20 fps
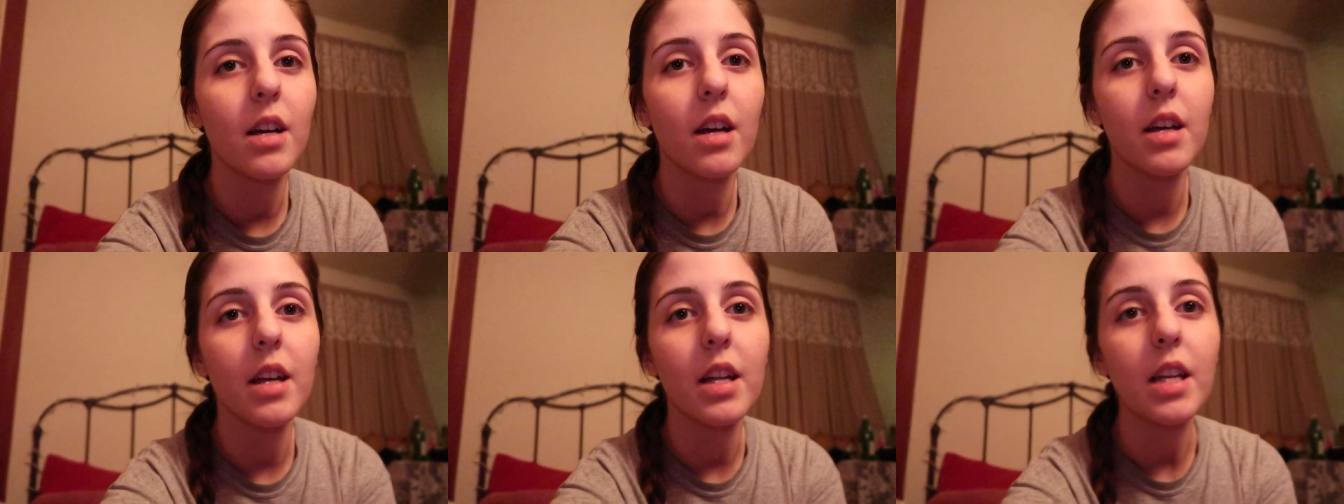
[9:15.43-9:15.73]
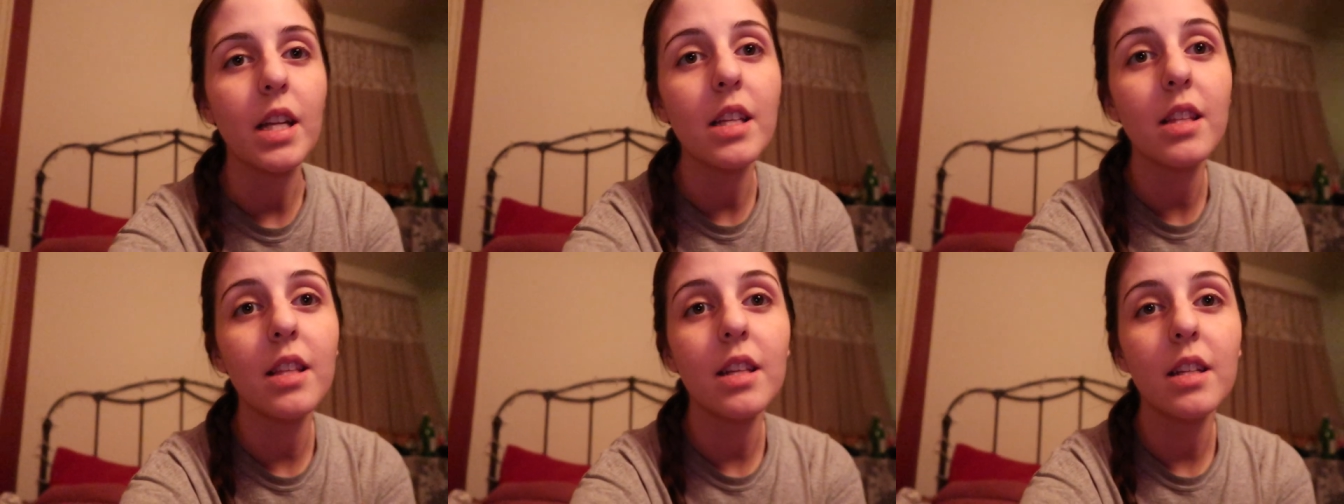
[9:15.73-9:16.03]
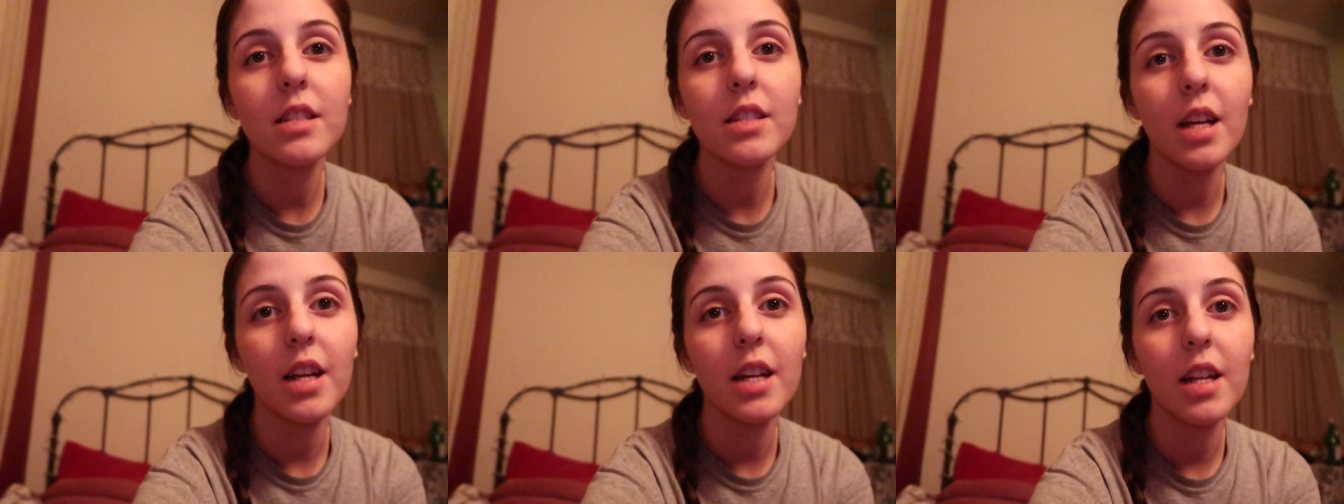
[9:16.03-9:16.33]
got
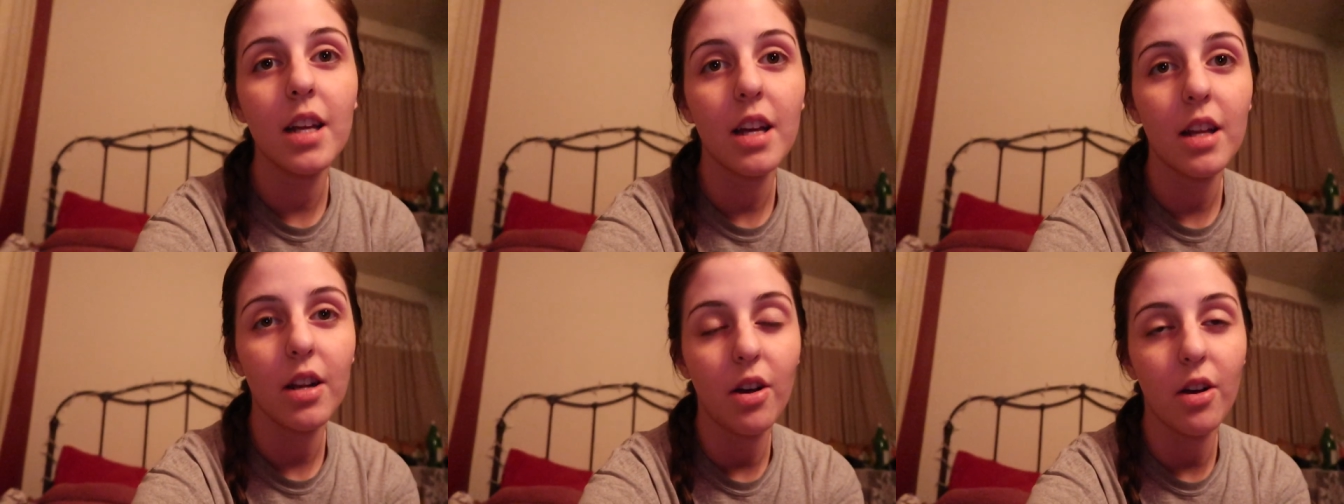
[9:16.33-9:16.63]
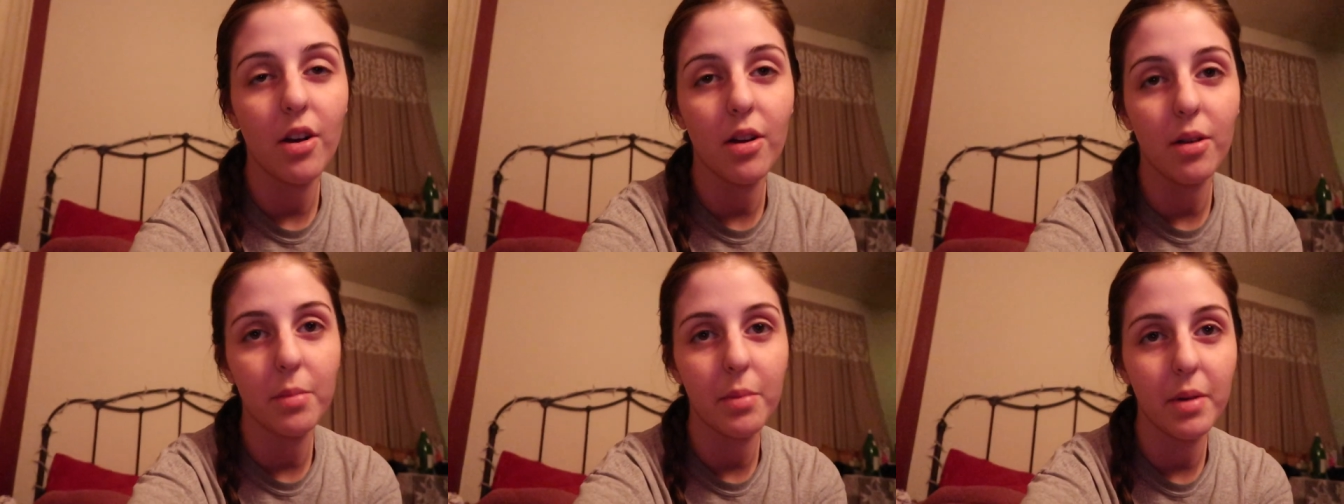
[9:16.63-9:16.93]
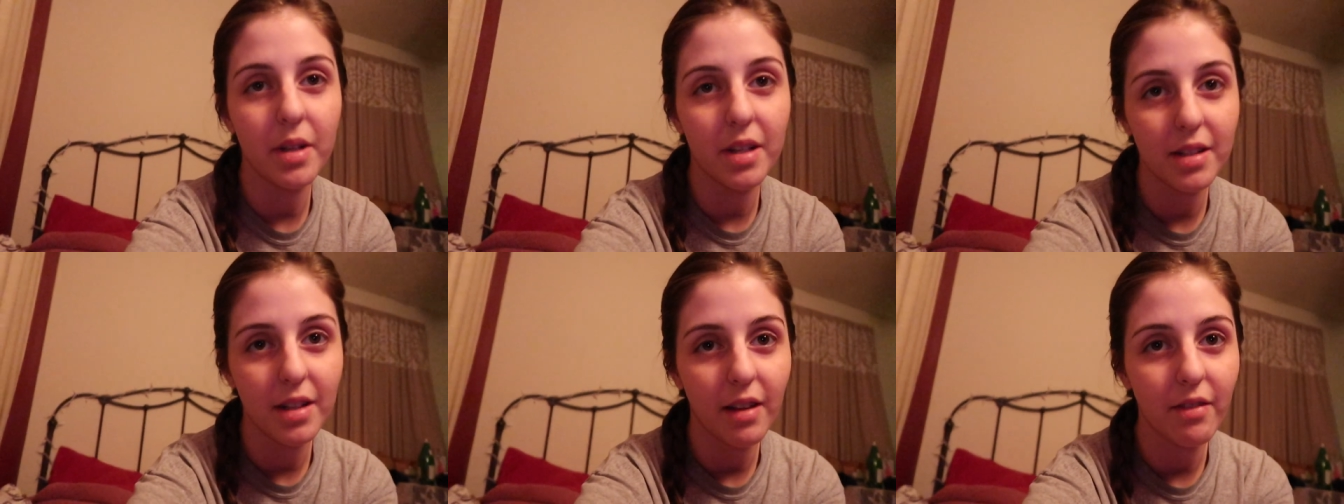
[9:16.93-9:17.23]
anything tidy at all,
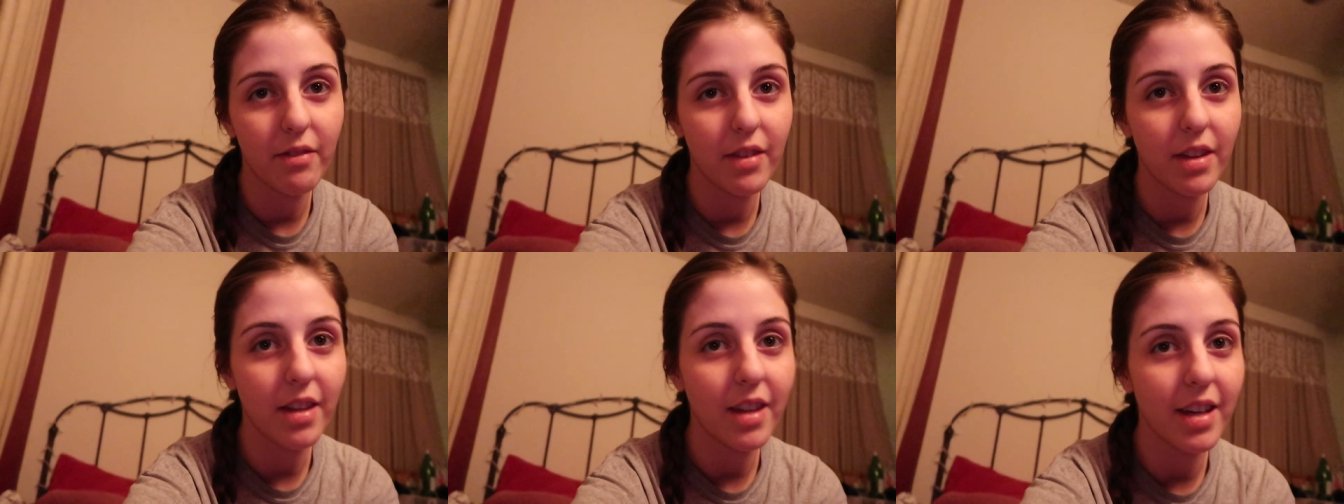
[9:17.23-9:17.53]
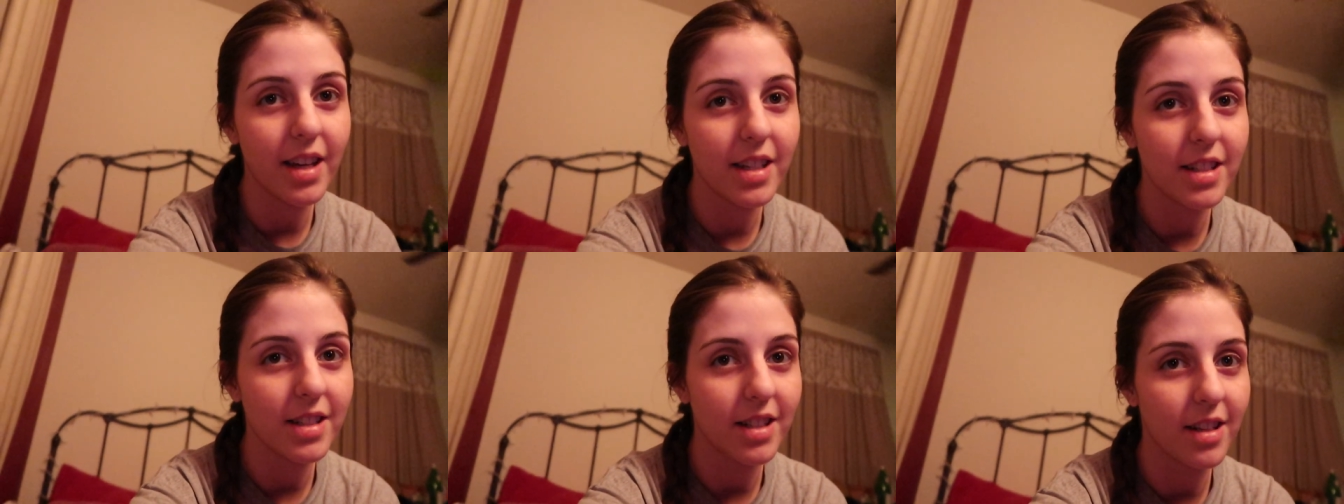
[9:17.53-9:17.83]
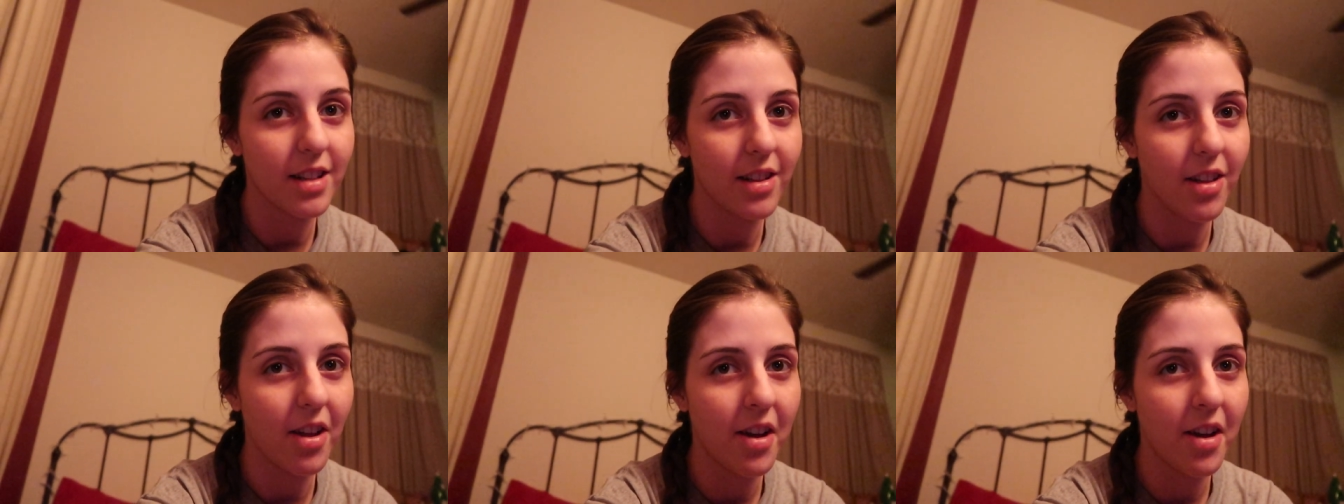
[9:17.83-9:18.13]
but I feel like I did a